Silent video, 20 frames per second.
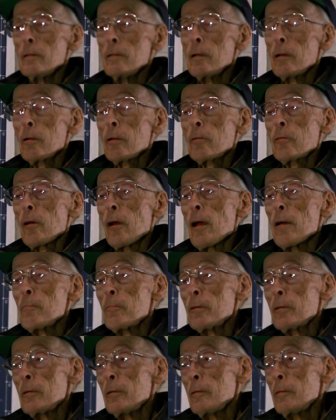Another
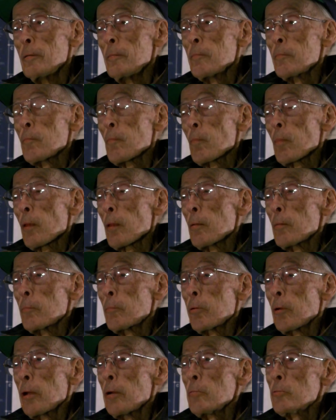time, a
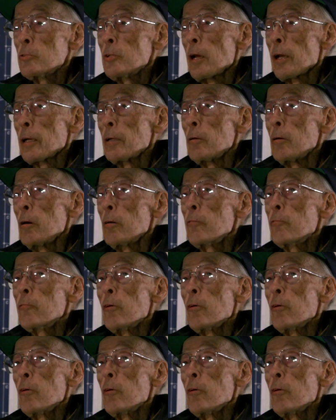plane was taken off